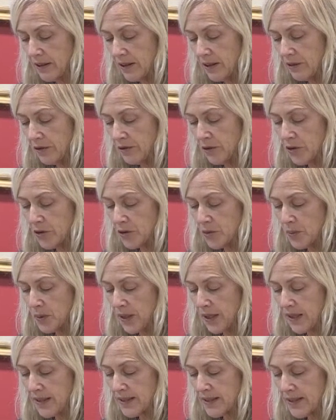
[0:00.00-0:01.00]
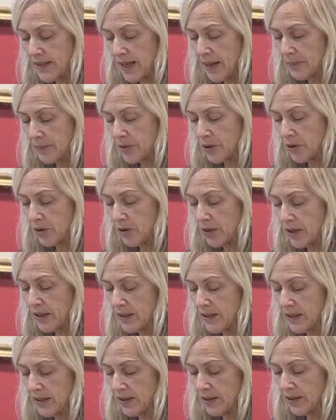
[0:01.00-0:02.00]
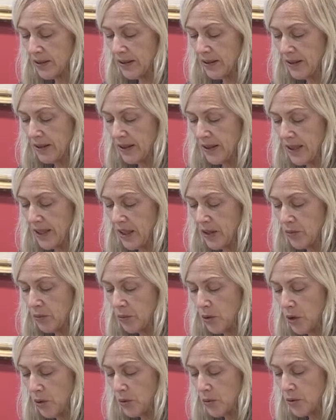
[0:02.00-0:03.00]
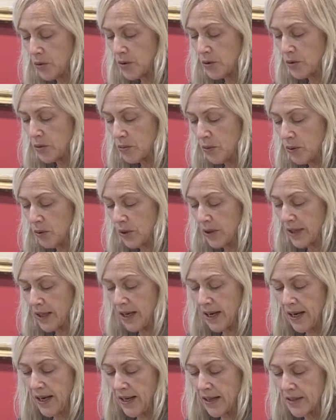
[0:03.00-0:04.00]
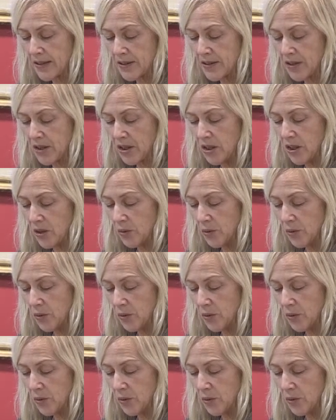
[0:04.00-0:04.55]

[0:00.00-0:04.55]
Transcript: The first week I slept a great deal and woke with swollen eyes,